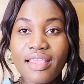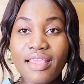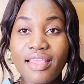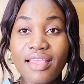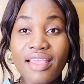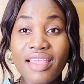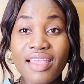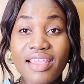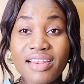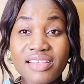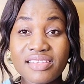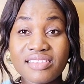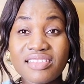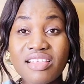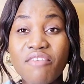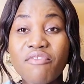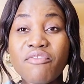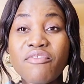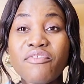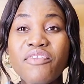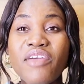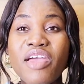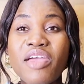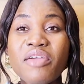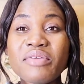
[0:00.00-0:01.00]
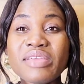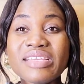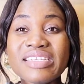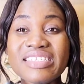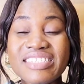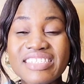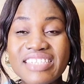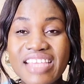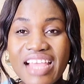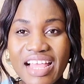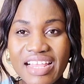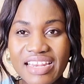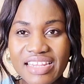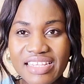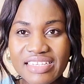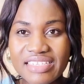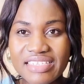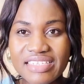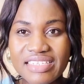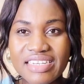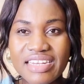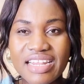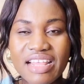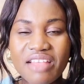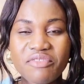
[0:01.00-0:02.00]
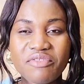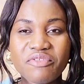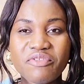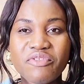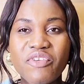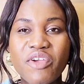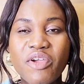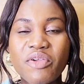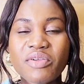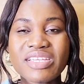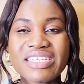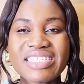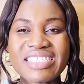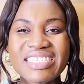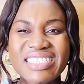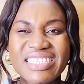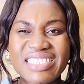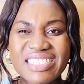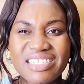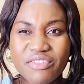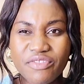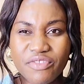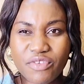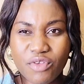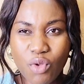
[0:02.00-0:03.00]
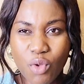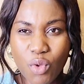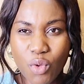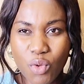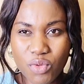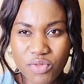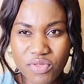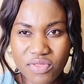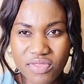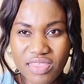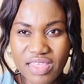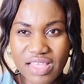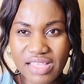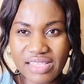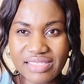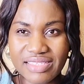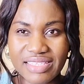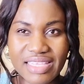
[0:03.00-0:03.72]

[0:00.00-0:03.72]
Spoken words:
It is a very challenging and very difficult thing.